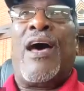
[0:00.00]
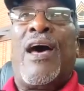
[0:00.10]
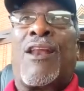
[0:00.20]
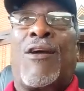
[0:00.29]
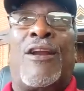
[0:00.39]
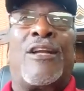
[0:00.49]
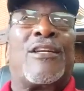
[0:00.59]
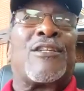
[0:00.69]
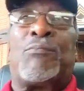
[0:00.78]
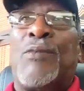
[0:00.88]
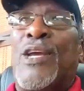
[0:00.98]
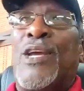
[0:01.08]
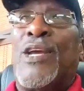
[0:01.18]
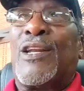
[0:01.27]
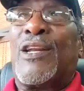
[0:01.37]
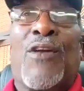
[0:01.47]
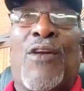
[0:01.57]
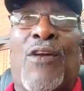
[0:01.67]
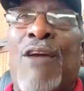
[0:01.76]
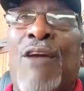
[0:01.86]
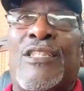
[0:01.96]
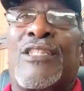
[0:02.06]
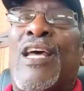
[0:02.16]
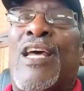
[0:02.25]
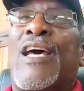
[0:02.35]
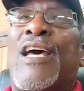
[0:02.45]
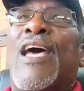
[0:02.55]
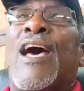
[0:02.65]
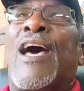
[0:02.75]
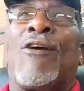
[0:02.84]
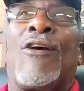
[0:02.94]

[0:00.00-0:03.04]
learning to speak different languages, learning to